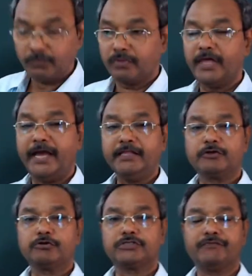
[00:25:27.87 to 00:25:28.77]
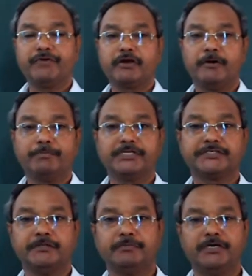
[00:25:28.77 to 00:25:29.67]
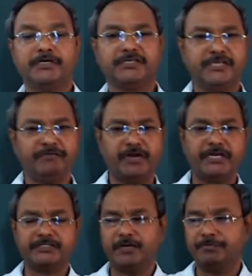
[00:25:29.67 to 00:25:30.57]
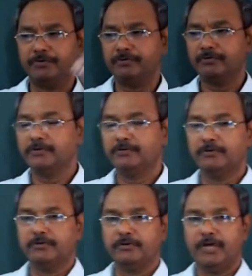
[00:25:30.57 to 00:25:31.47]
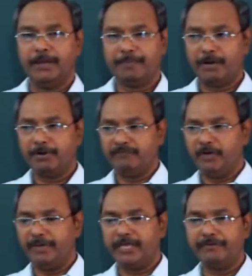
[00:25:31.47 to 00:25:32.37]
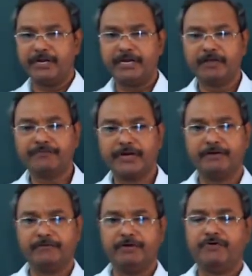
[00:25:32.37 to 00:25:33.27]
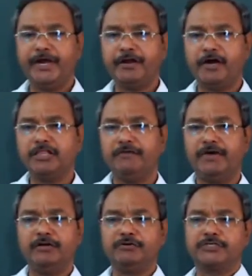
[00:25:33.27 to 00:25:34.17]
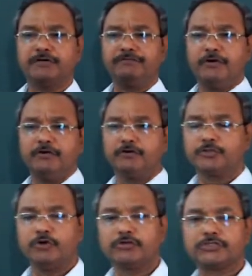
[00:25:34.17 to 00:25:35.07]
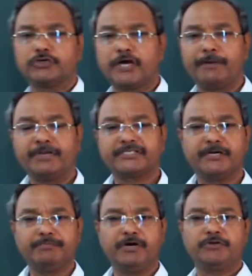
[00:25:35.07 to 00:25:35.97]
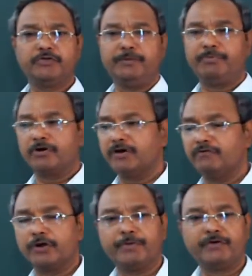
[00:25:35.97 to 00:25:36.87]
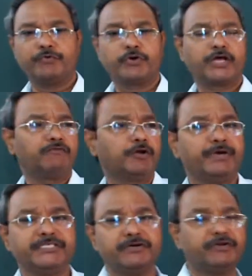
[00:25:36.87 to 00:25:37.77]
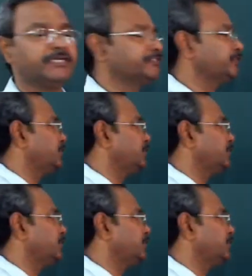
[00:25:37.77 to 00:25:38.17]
the nth roots of a complex number? Say for example, a problem will be given a different way. Find all the values of source of complex number to the power of 1 by 4 or 1 by 7, etc.